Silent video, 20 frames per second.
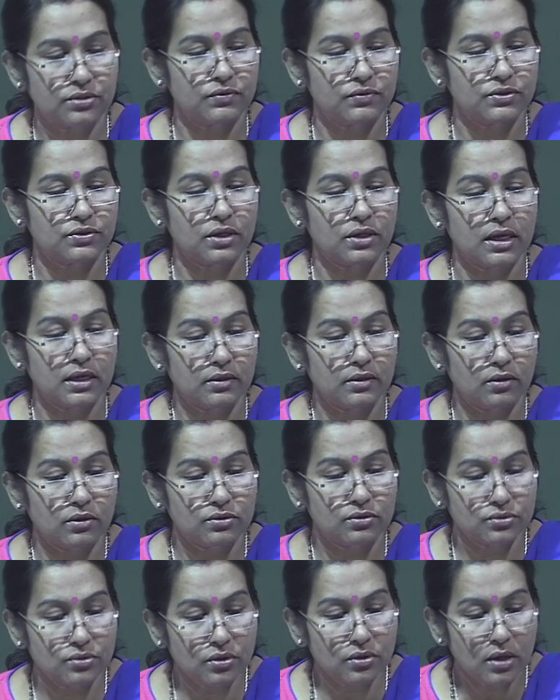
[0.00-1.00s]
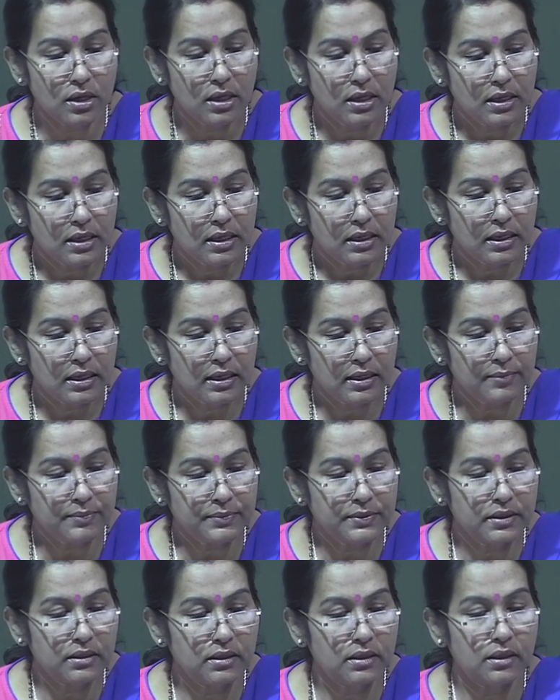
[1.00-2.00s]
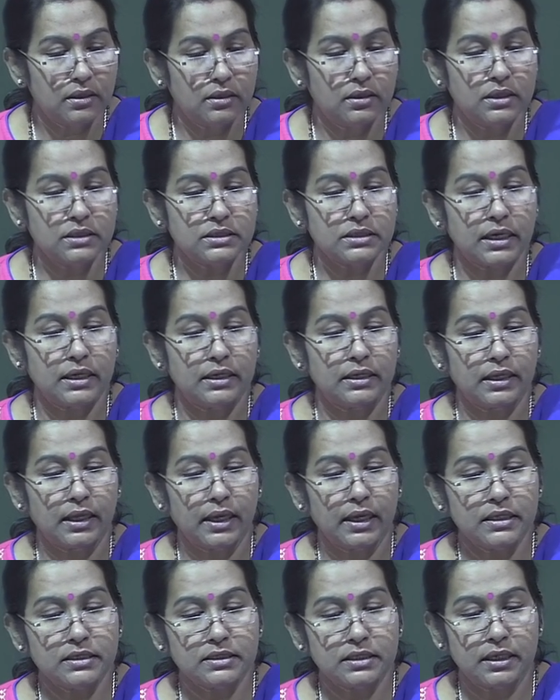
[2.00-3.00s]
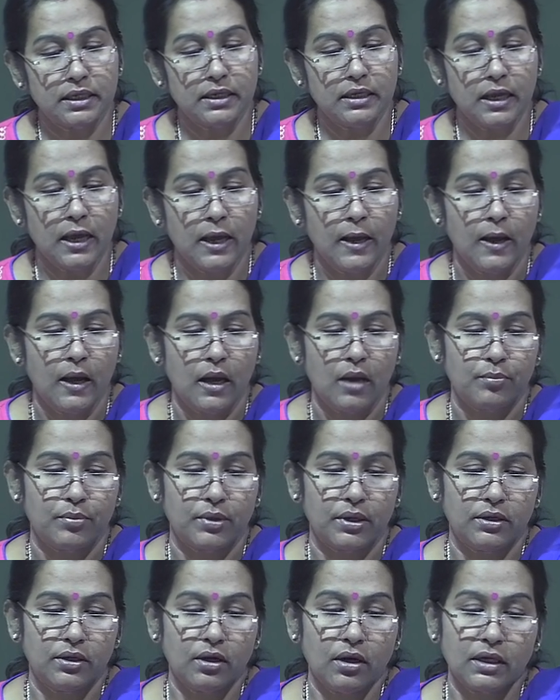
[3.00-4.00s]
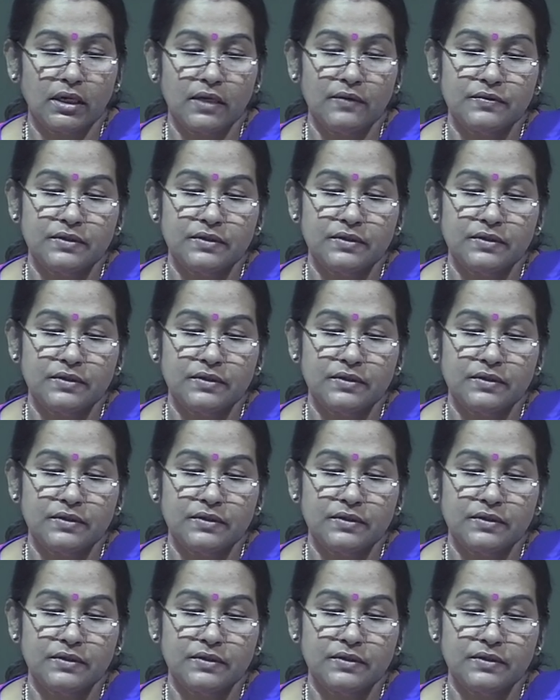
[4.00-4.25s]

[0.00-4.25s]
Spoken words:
we should also help the learners engage in productive